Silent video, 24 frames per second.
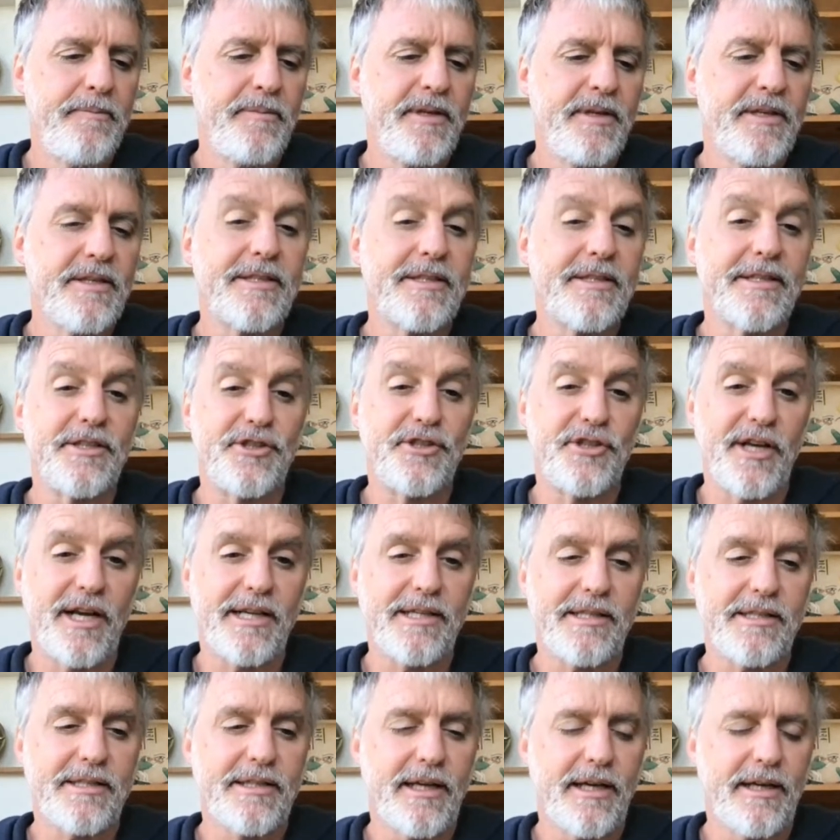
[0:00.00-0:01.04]

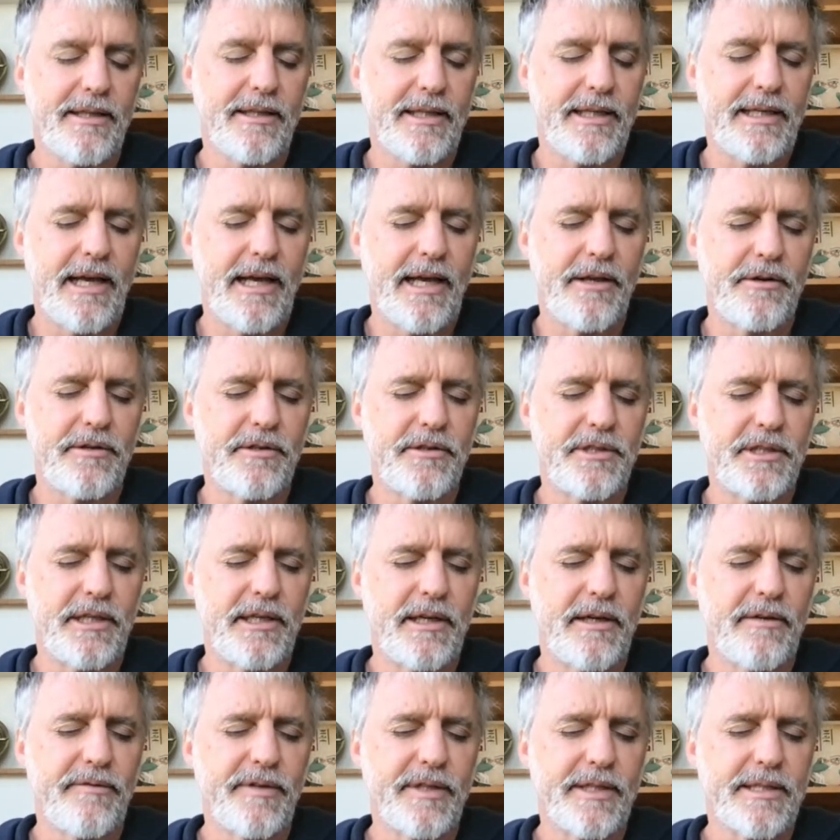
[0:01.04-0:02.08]
suggest that the energy
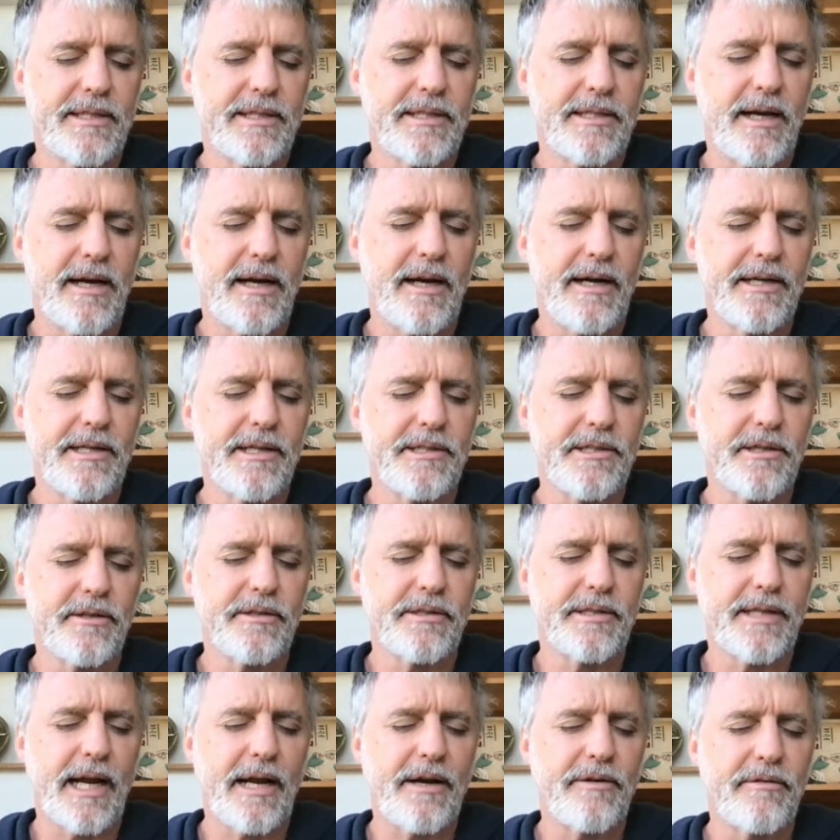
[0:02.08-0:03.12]
of its signs are
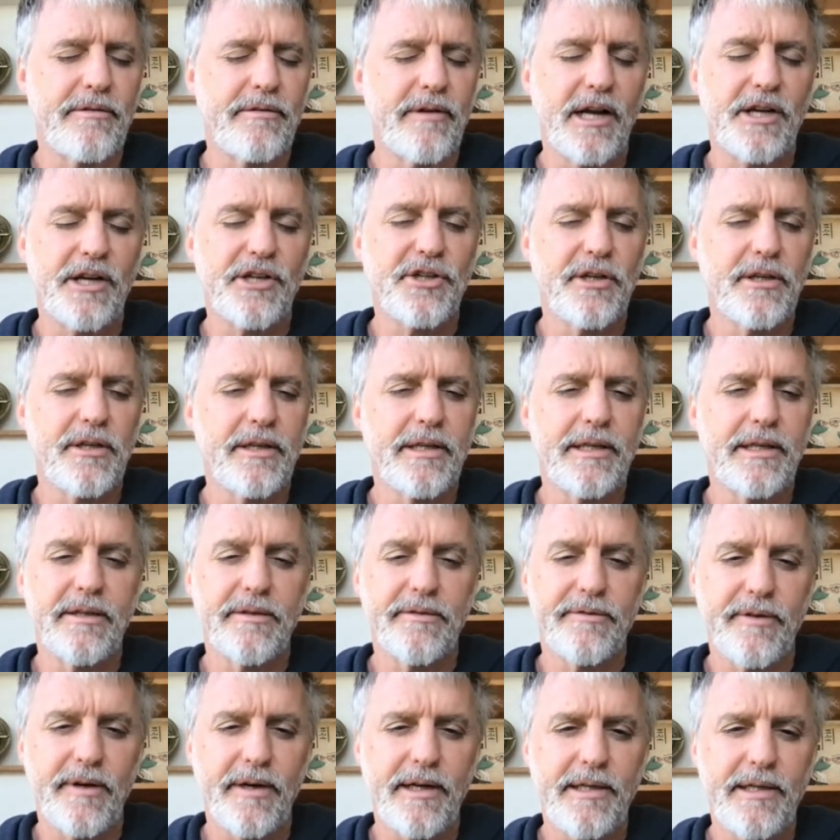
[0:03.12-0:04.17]
directionally
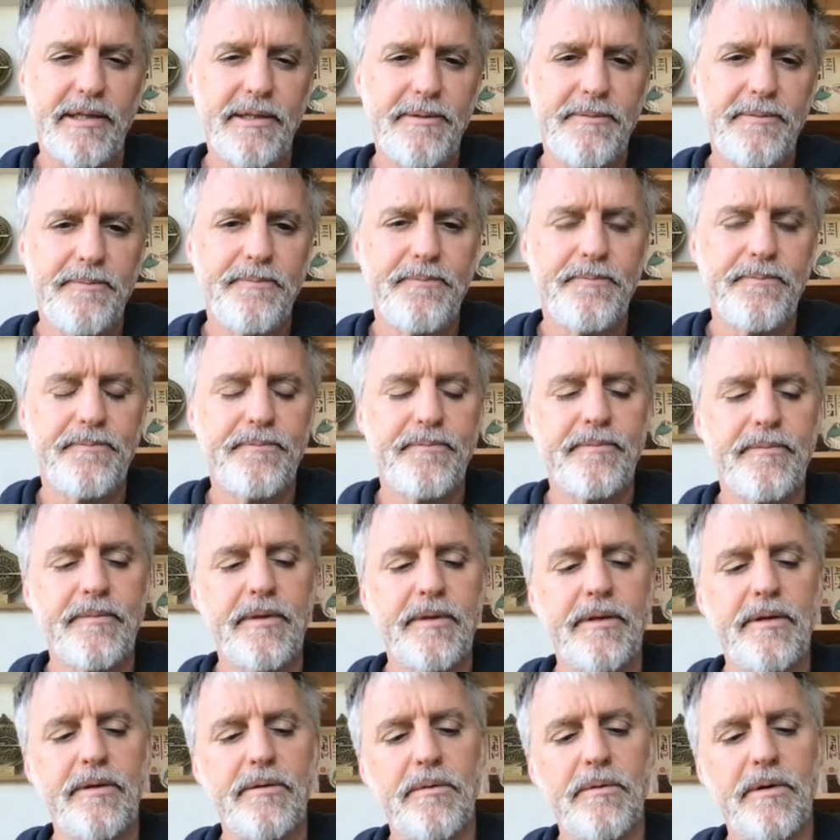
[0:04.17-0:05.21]
defined?
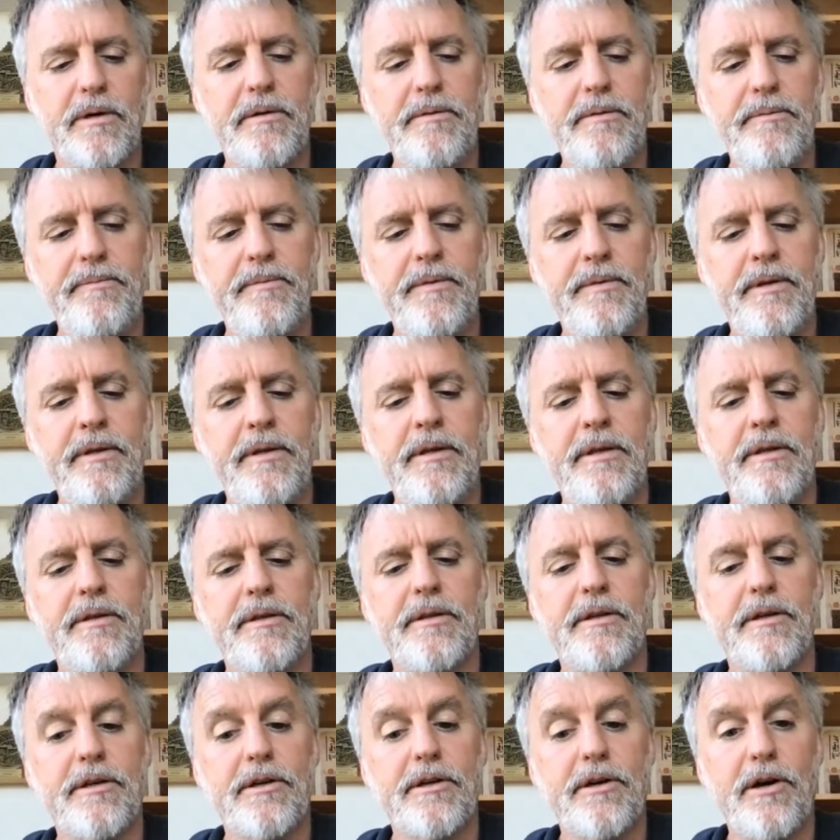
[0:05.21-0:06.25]
Well,
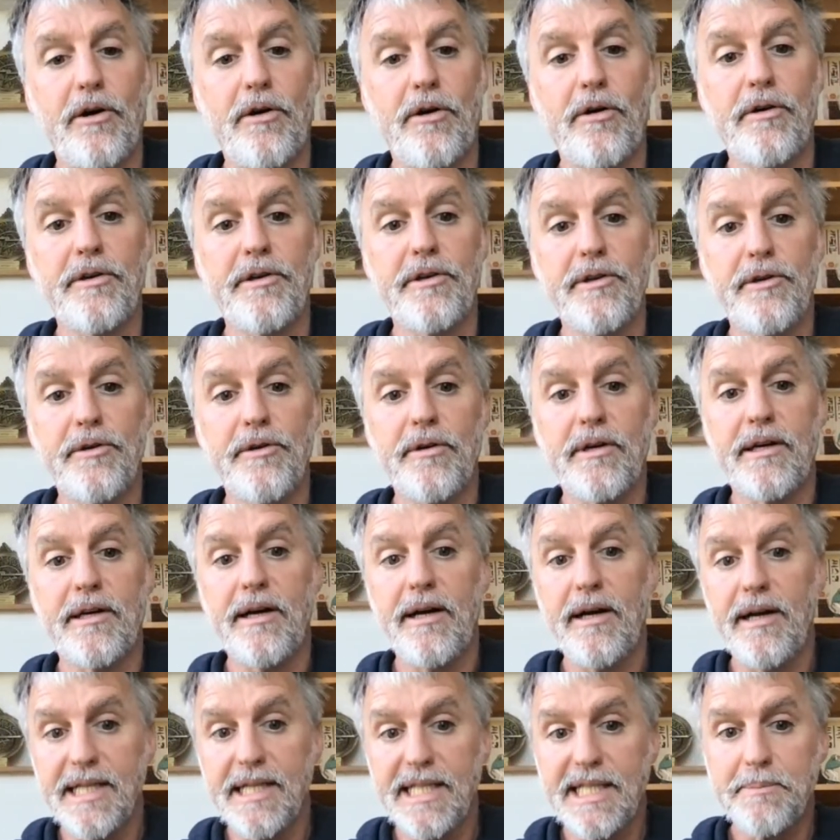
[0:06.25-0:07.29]
the cardinal
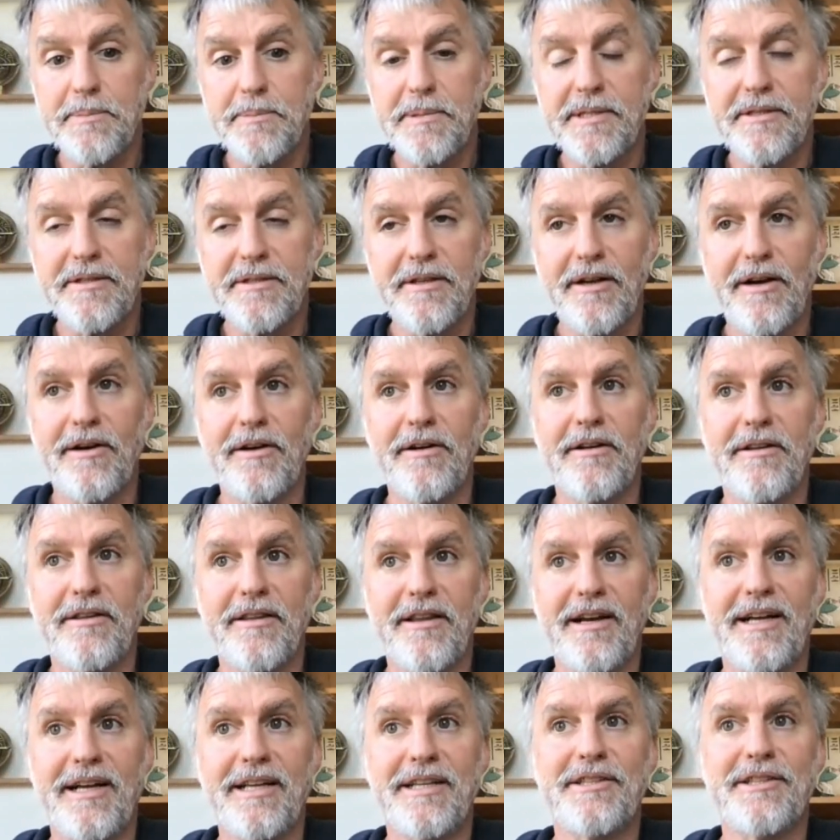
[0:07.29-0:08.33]
cusps are
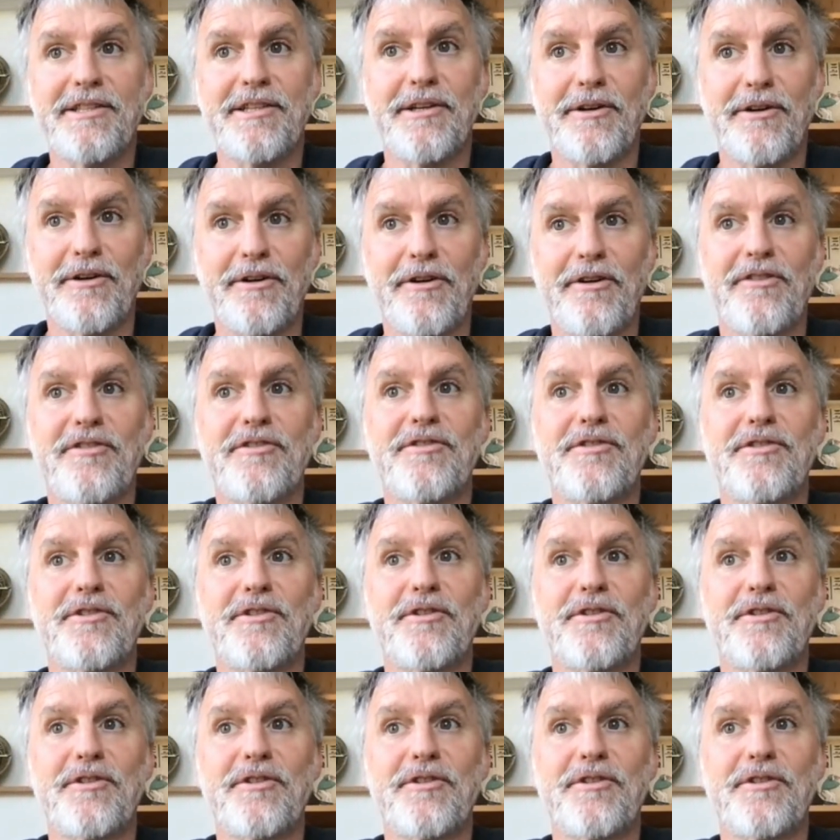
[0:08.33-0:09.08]
aligned to Earth's